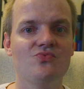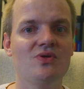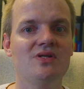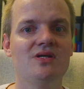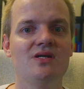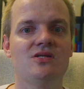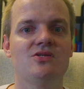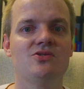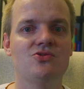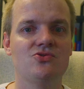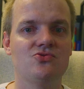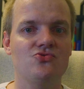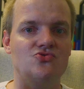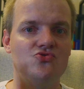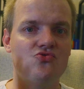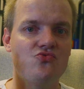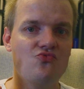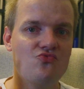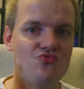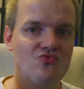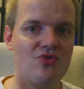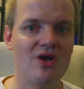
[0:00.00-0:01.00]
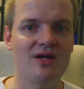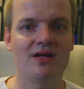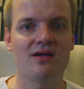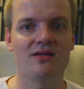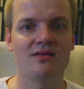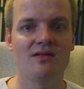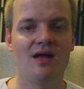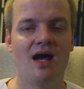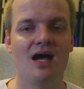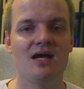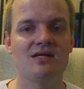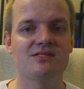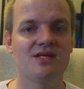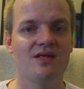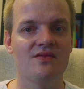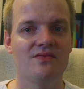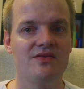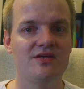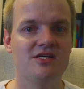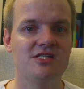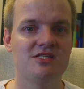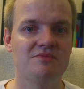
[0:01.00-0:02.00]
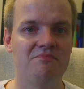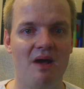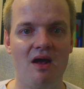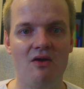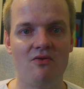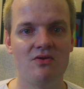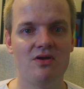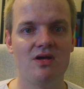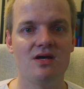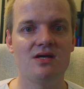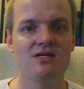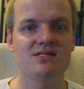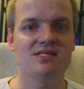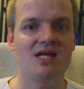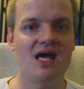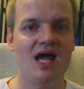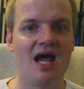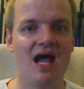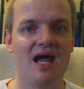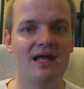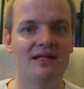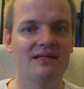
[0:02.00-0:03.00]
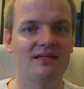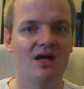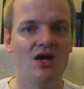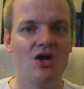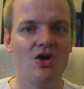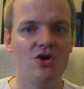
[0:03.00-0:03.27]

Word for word: we need to recognize these barriers and